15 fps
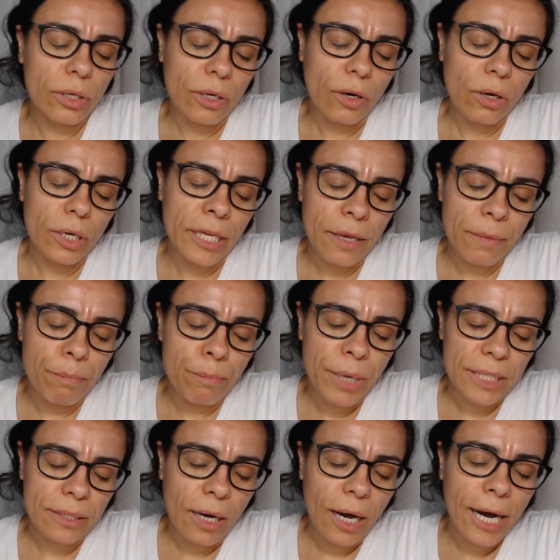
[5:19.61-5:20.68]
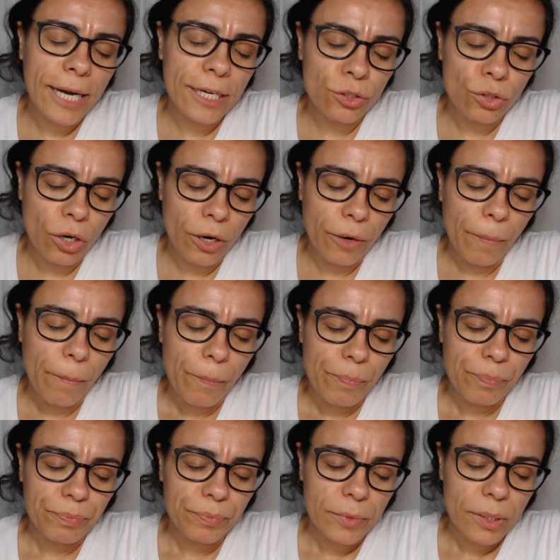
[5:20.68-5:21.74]
him, but I know
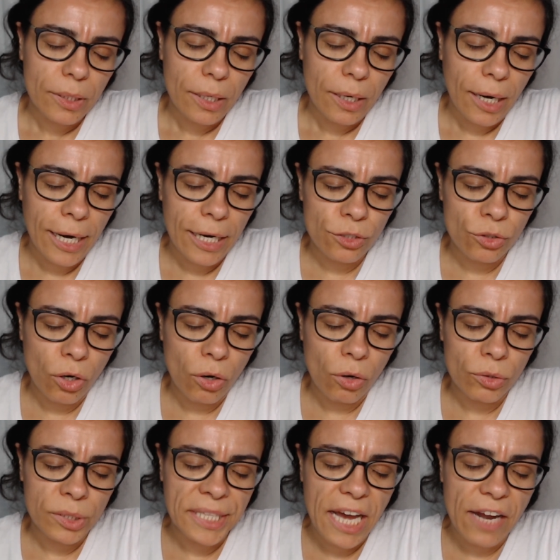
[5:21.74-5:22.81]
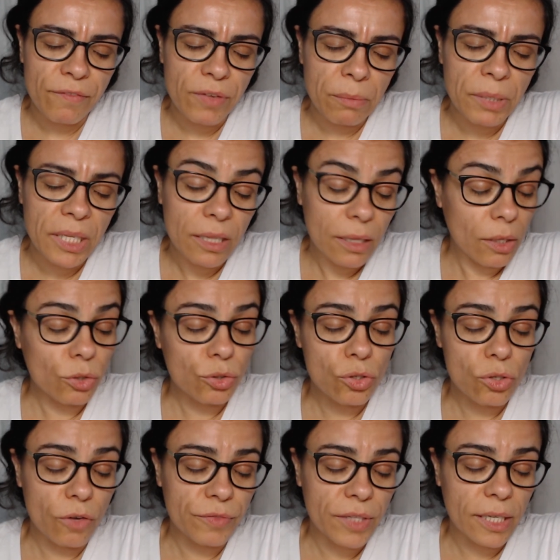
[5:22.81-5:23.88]
there will be lots
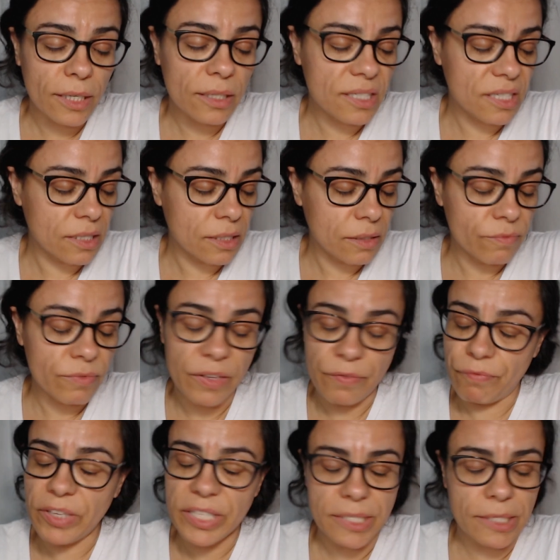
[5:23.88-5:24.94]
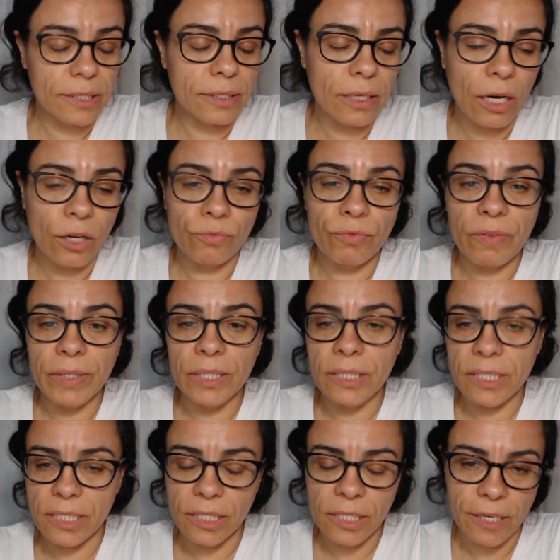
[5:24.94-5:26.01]
of things. If we sit down, we will
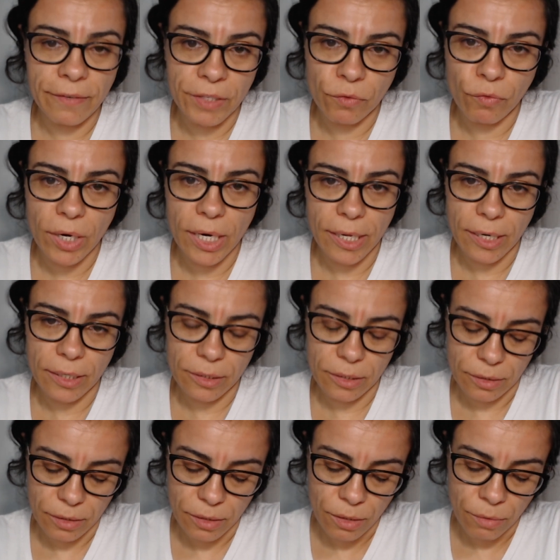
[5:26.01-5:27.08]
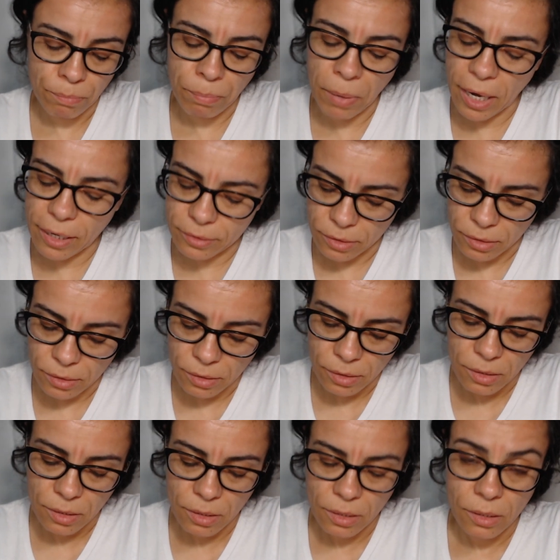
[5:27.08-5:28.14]
disagree with one another. But
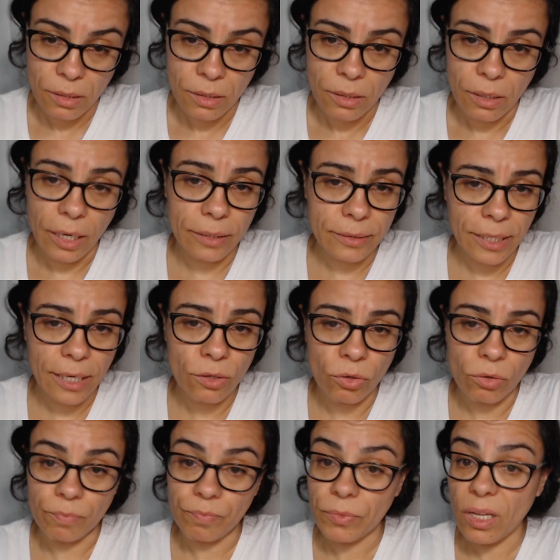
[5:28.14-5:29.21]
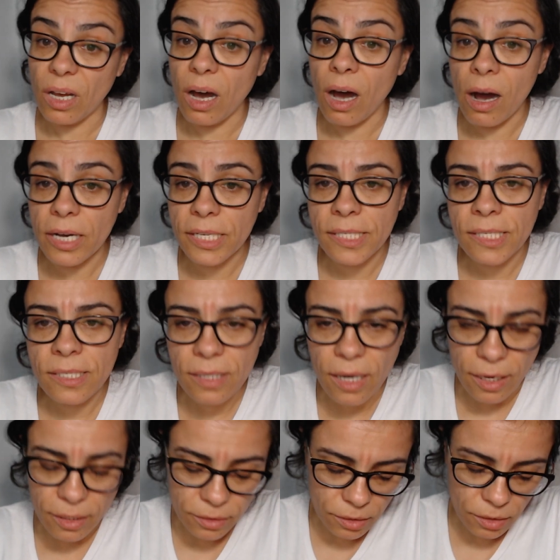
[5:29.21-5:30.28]
I'll tell you, I
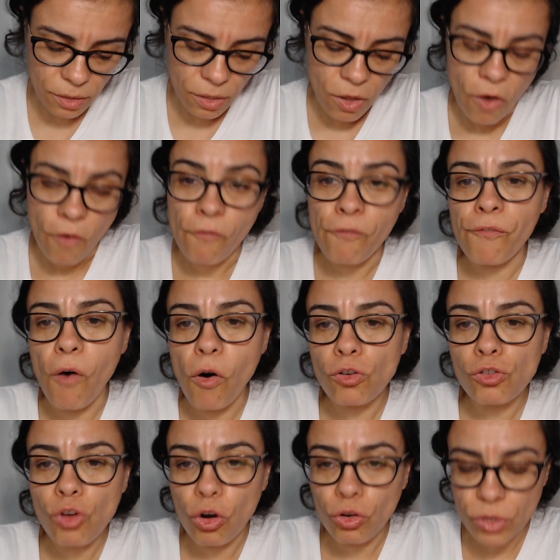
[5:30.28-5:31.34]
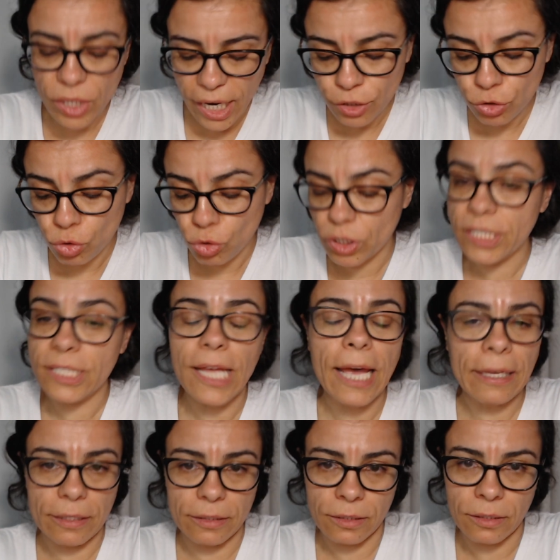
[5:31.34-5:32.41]
stand for your right to say
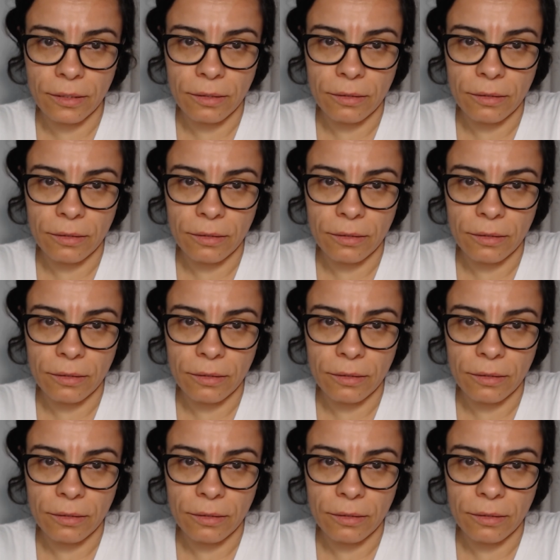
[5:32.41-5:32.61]
it.